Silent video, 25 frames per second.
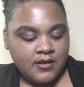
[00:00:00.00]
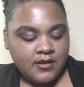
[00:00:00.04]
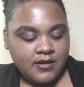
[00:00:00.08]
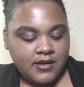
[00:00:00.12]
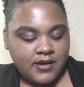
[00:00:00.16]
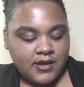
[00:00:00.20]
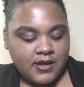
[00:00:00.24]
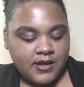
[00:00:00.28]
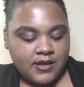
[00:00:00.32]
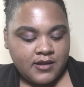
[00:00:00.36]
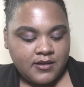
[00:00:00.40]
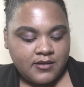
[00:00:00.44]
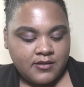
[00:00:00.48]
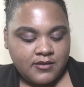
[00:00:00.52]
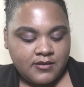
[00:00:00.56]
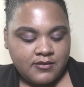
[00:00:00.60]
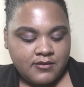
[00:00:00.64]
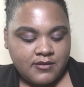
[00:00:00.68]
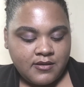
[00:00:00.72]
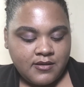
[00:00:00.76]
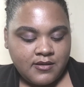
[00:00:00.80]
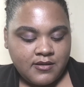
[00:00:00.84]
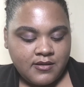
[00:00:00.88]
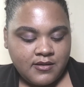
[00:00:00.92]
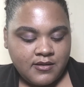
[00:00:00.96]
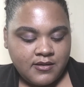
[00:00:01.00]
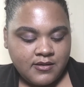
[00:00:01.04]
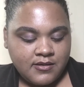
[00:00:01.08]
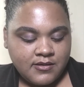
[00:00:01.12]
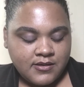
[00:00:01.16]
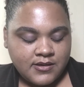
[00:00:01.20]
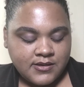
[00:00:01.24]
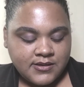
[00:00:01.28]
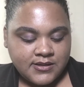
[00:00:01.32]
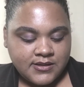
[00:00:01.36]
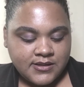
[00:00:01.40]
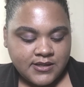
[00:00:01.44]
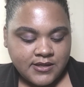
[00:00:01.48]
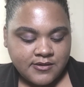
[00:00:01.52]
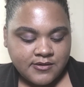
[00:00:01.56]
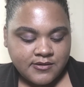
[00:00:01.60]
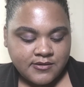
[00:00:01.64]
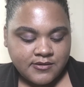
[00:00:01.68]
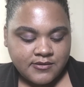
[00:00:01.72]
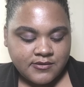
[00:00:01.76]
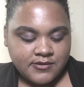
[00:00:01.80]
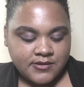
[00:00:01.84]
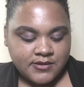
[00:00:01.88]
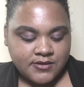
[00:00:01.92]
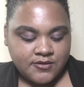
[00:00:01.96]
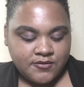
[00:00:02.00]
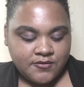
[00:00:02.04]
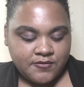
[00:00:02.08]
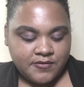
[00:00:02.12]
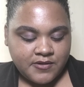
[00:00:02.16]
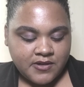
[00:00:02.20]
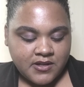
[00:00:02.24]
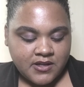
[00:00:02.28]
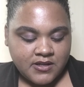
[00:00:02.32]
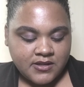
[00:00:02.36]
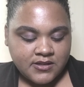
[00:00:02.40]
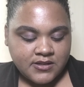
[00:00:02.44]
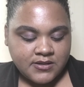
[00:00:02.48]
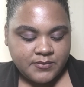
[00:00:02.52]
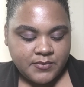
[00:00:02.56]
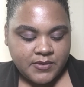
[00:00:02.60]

and the stickers over this,